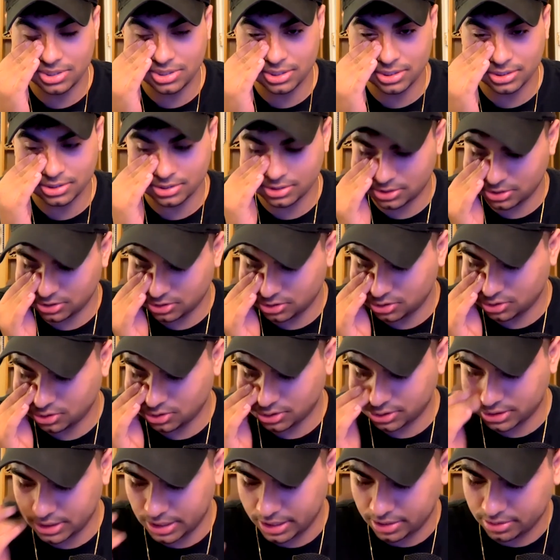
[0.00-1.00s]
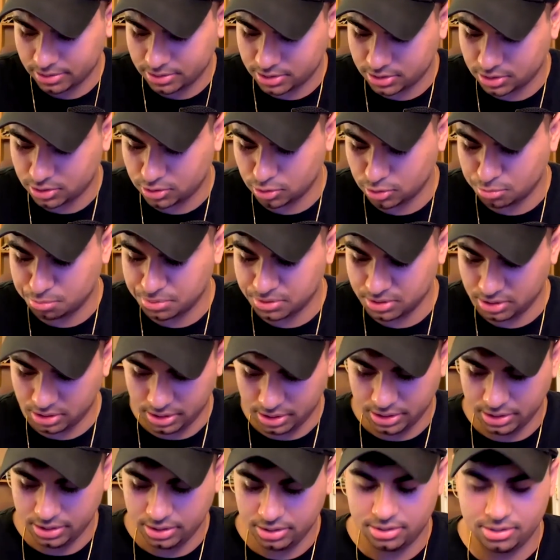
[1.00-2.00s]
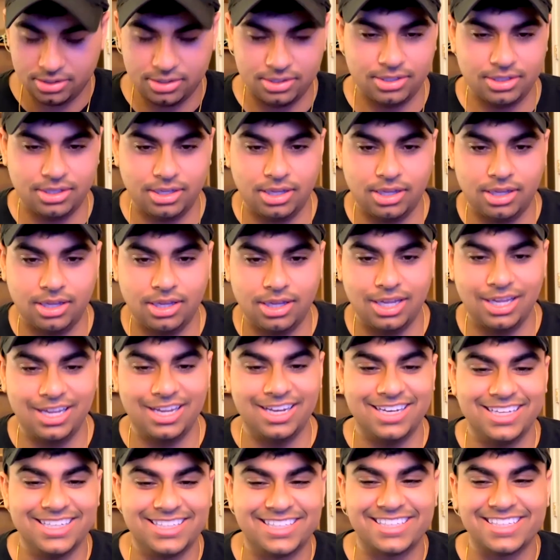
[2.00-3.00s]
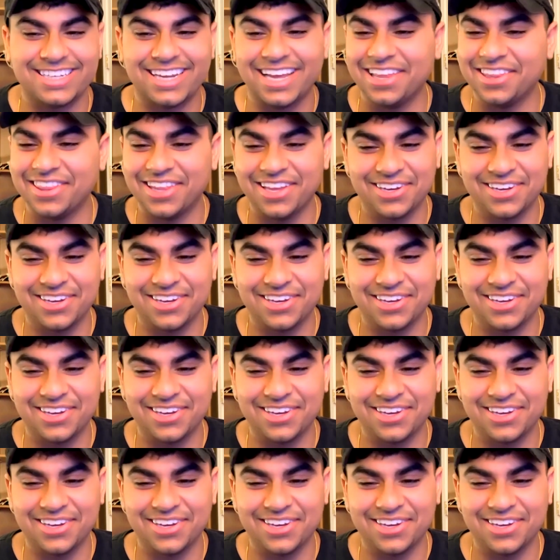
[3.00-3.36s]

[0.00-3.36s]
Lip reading: they just get stupid lit. It's not that